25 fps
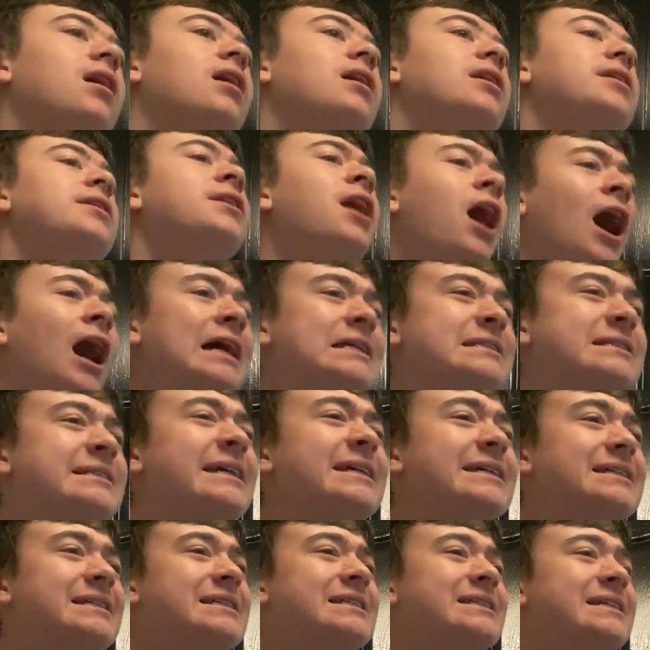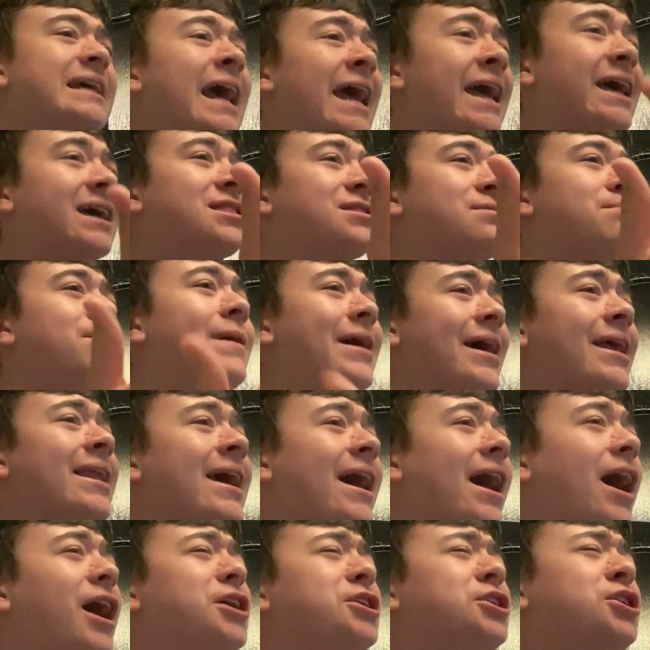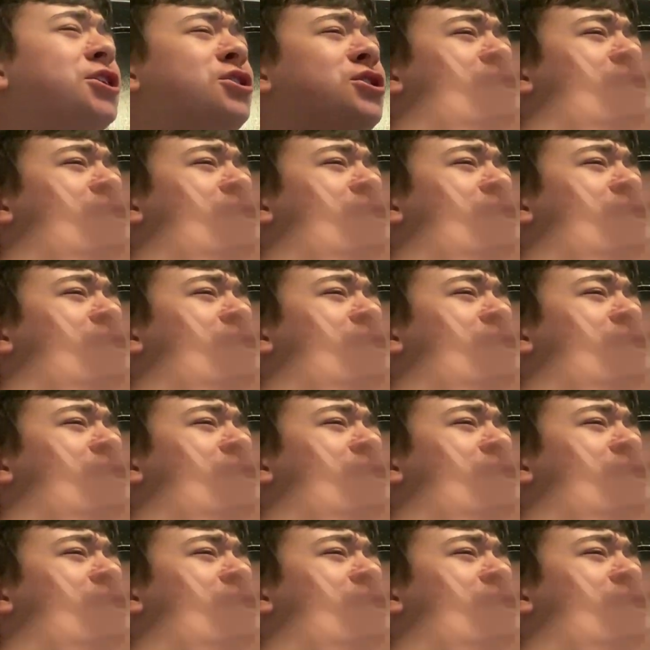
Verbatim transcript: ninety-sixth minute, are you